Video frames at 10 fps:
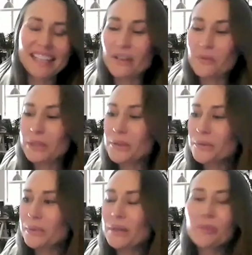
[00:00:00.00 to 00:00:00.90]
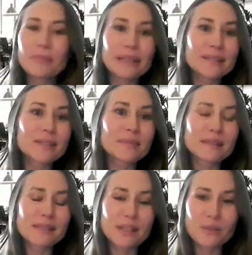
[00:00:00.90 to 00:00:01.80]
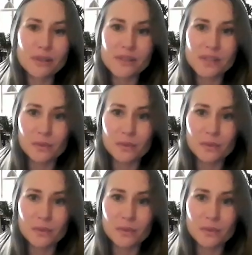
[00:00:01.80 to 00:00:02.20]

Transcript: yeah, we don't we don't mean it to be a secret.